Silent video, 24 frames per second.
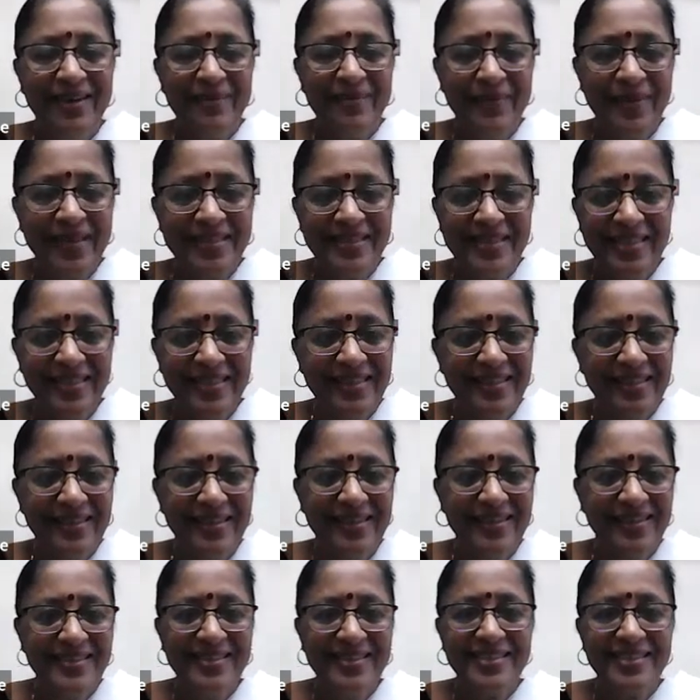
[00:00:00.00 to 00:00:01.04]
Amazing,
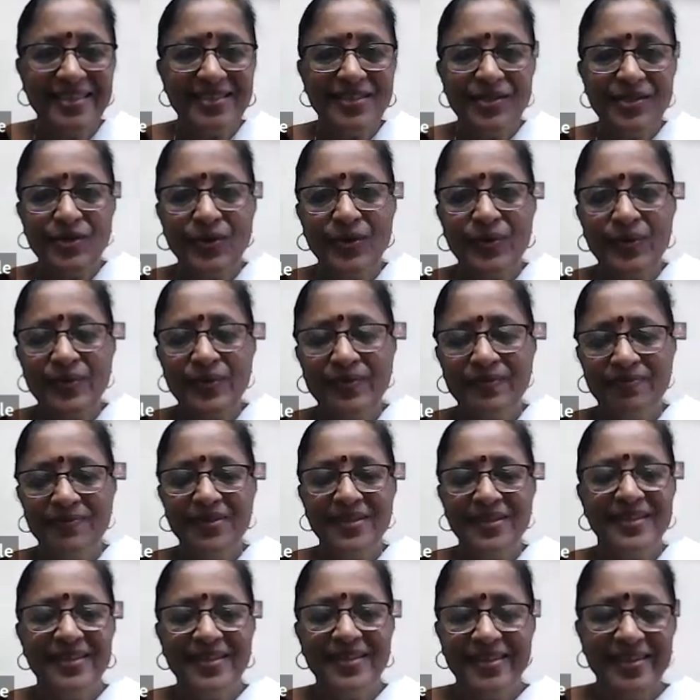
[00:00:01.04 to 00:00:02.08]
isn't it? So
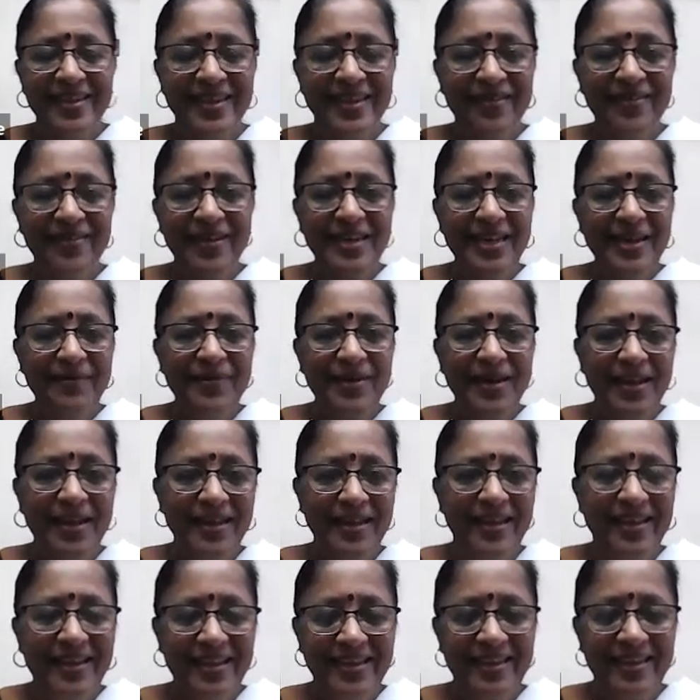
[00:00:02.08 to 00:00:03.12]
every time
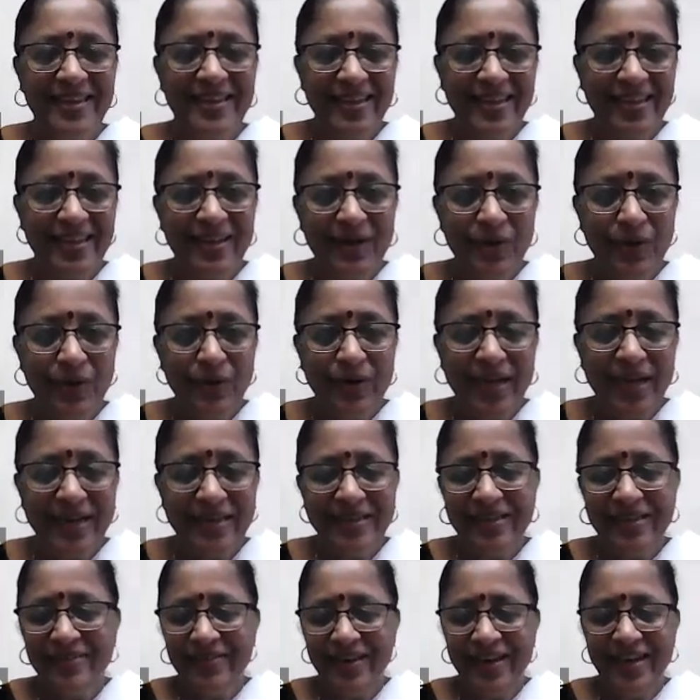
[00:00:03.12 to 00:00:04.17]
when
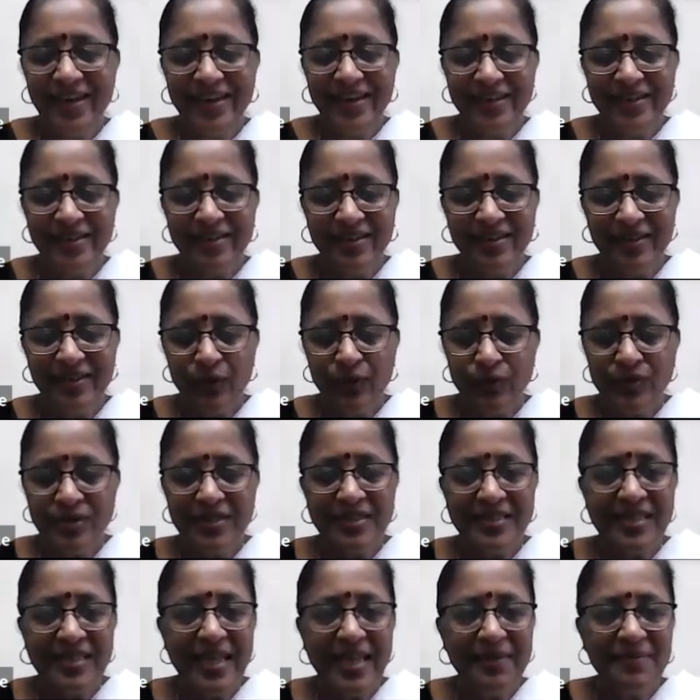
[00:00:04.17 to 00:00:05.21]
I use
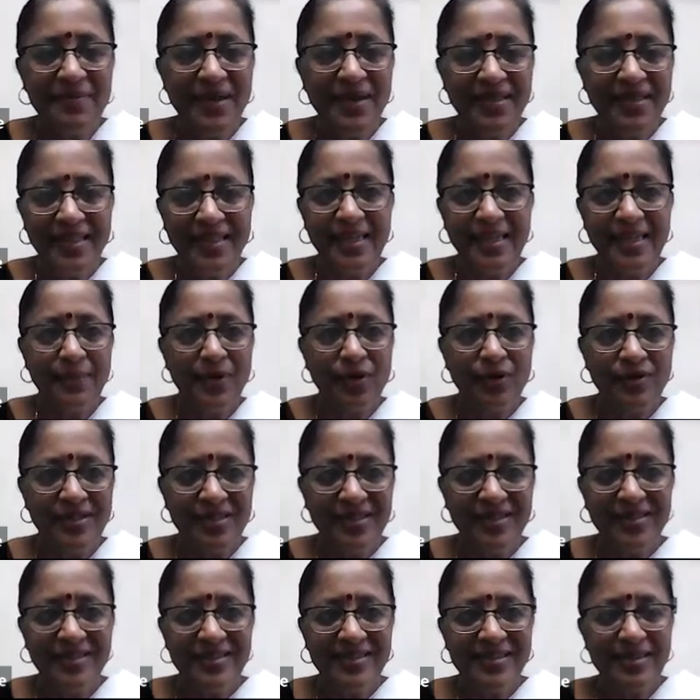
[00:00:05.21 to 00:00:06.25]
his name, I think about
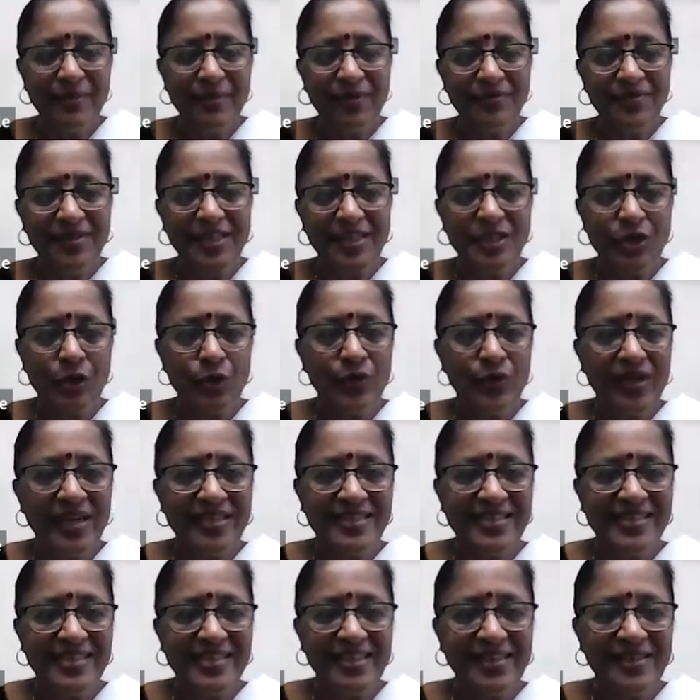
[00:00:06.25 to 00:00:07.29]
some of these
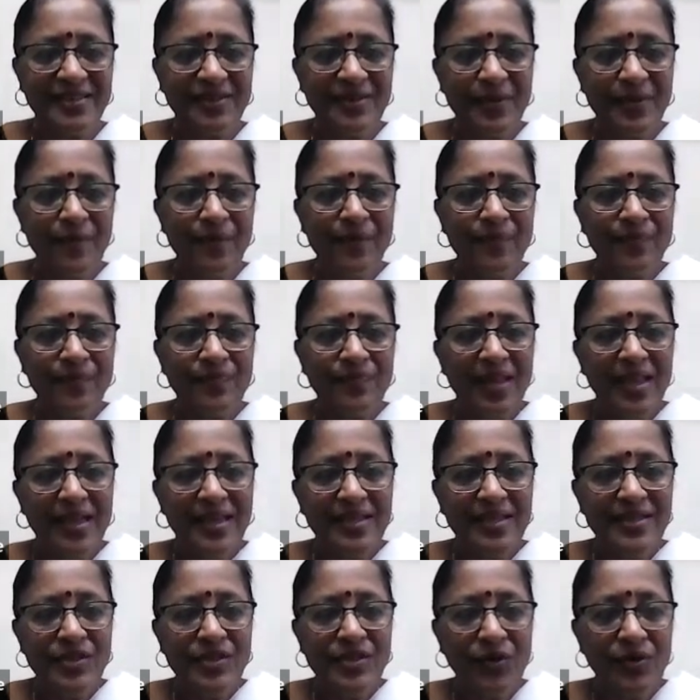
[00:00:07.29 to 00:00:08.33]
shlokas here.
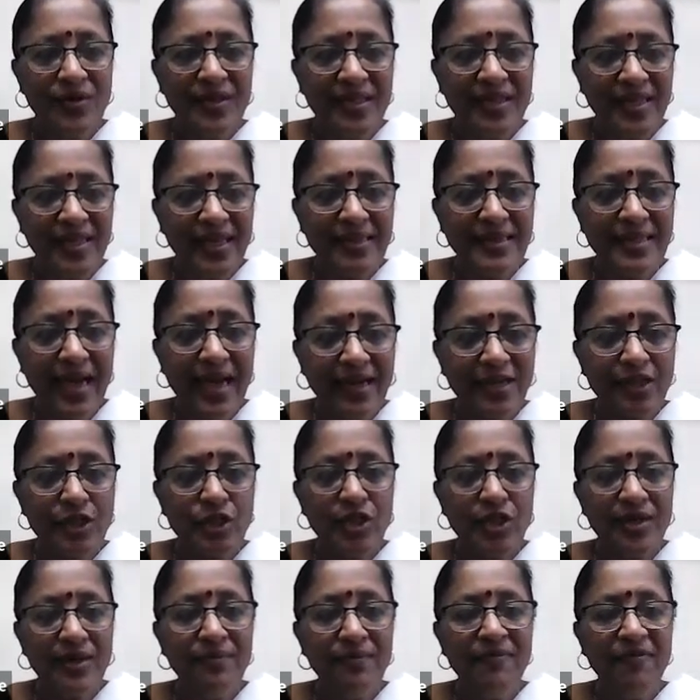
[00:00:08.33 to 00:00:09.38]
So yat
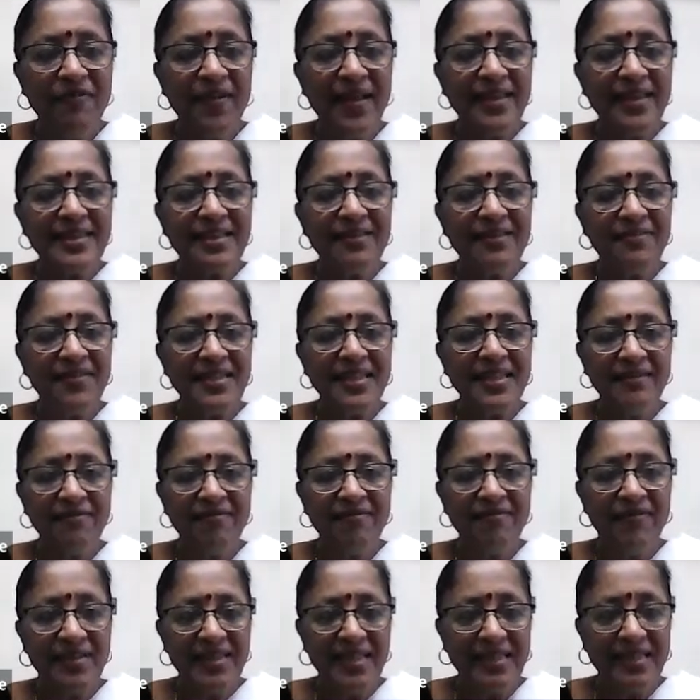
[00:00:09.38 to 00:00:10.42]
aksharam veda
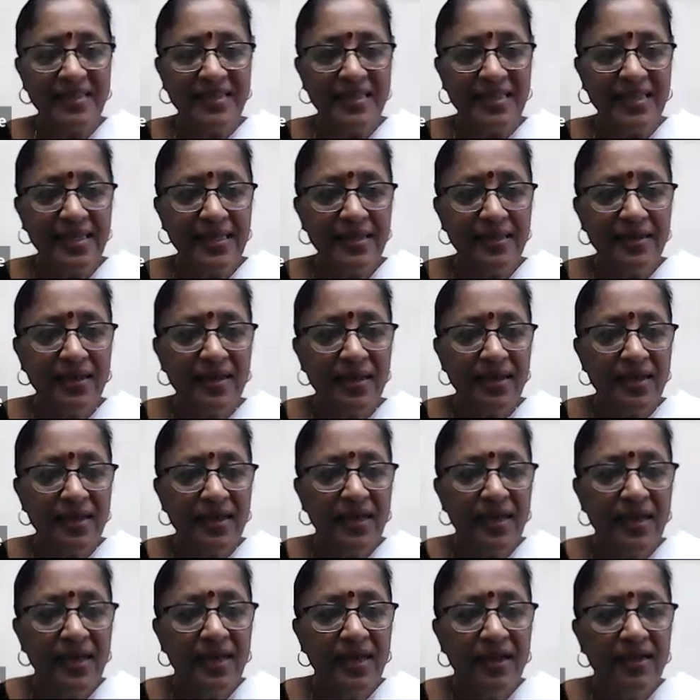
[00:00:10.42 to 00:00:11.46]
vida vadanti
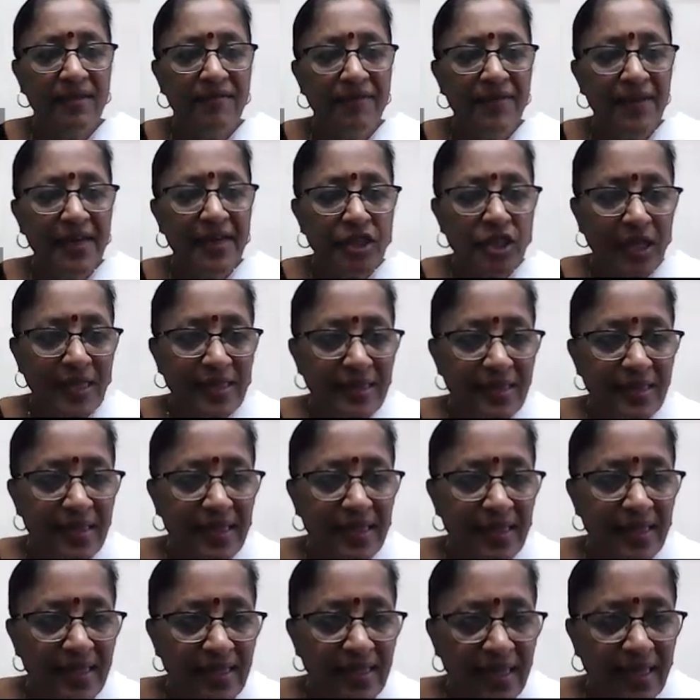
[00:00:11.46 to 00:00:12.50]

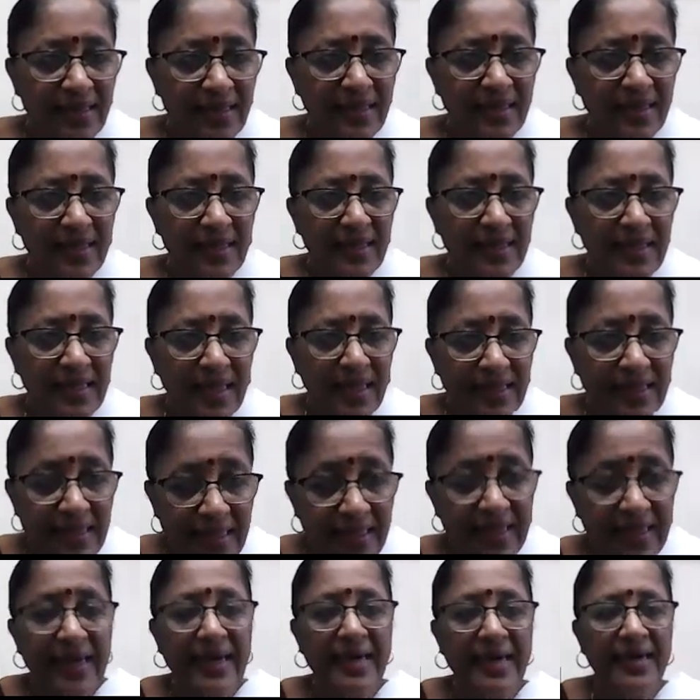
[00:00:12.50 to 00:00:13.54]
vishanti yat
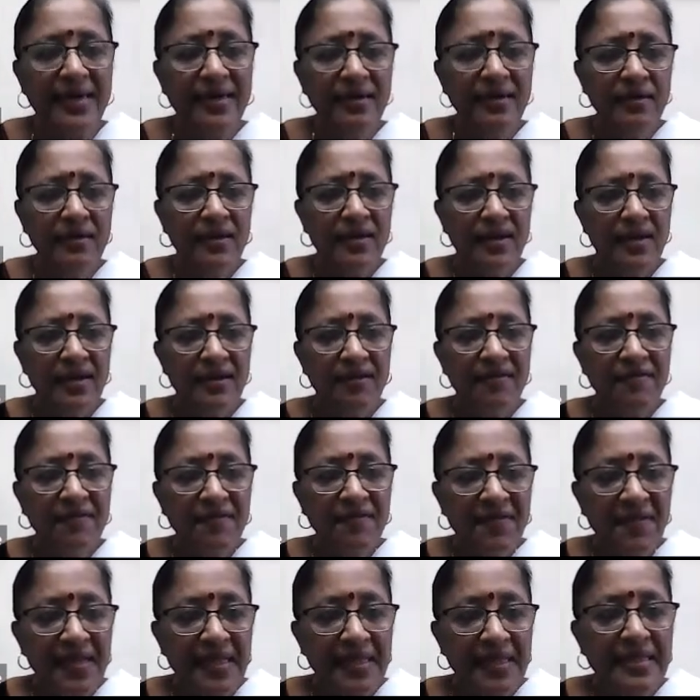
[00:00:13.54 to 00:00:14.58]
yatayaha
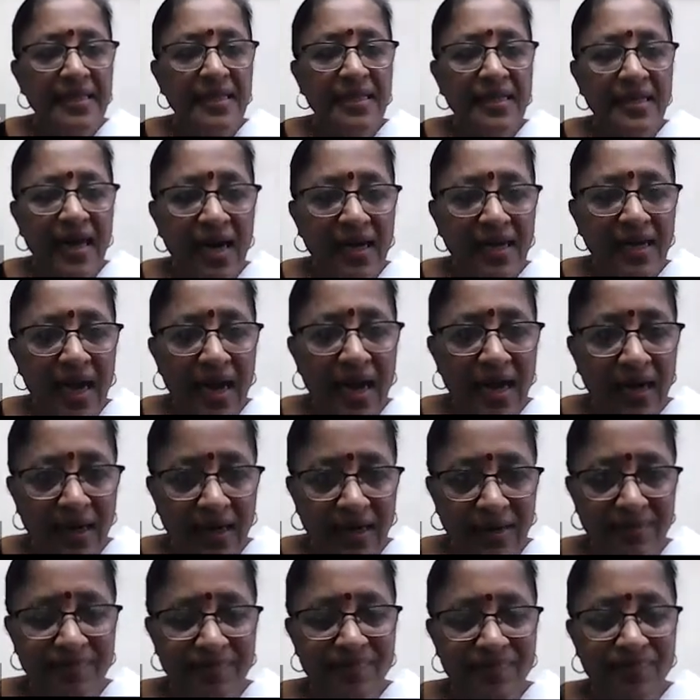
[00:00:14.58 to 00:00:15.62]
vita
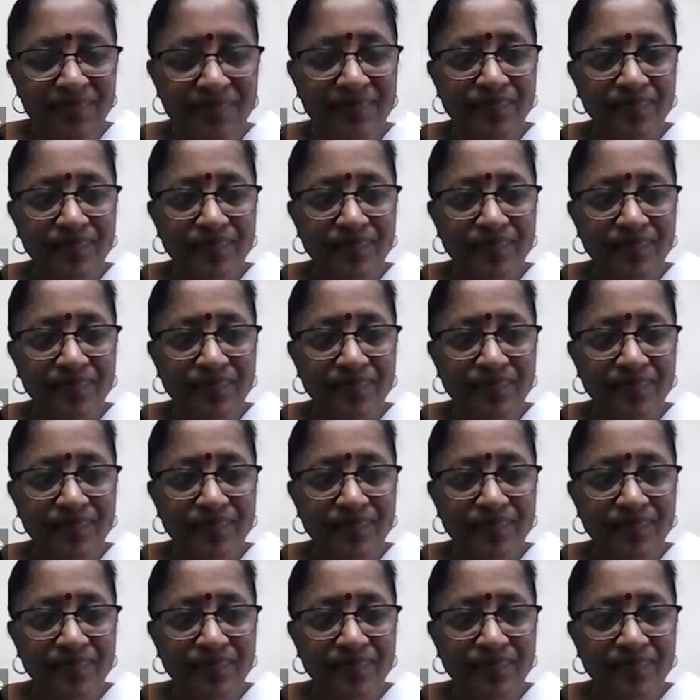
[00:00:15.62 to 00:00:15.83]
ragaha.